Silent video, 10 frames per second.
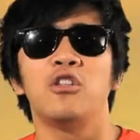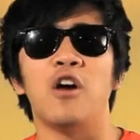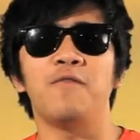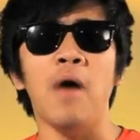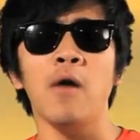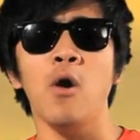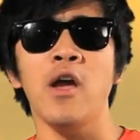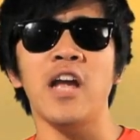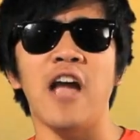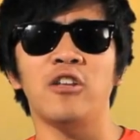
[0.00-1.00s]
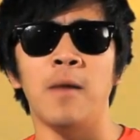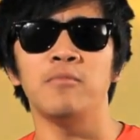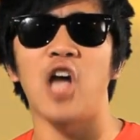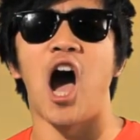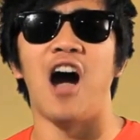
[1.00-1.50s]
The following
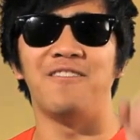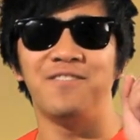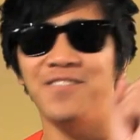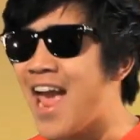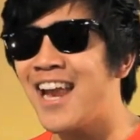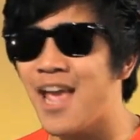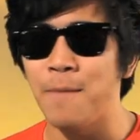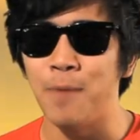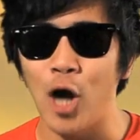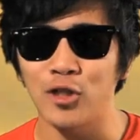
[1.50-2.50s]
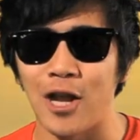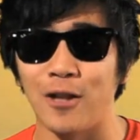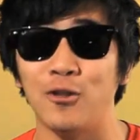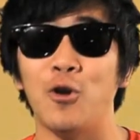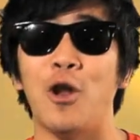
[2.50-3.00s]
items are very
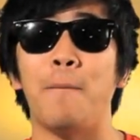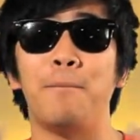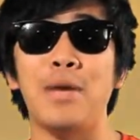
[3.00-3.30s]
important to the